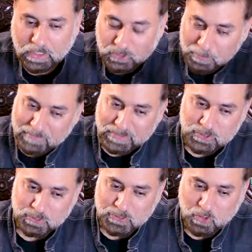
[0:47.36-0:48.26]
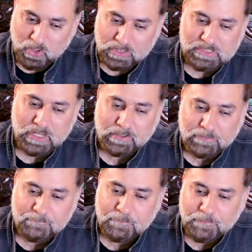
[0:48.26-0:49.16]
So previous two songs
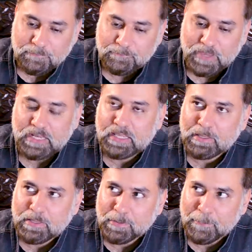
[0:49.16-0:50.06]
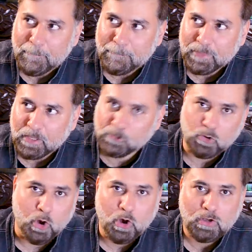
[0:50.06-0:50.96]
were very
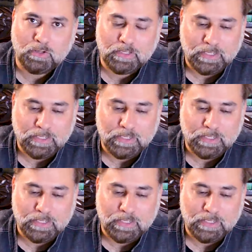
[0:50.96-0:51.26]
raw,